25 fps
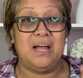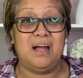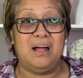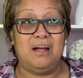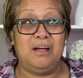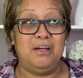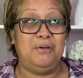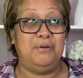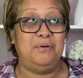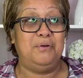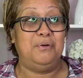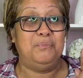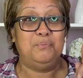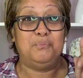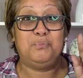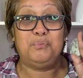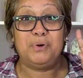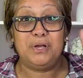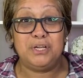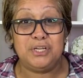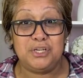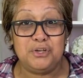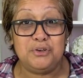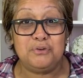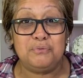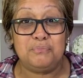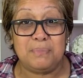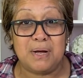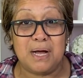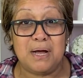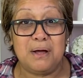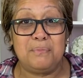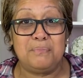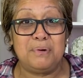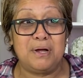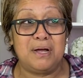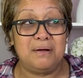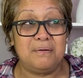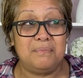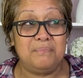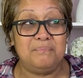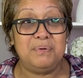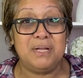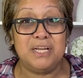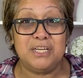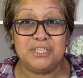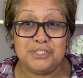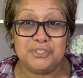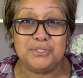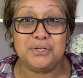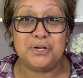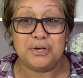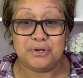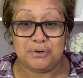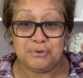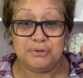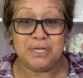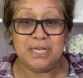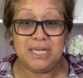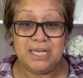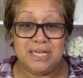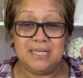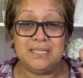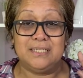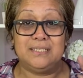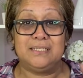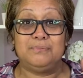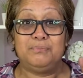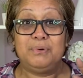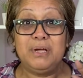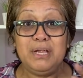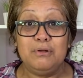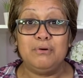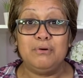Oh, wait till your mama pierce your own ears. Wait a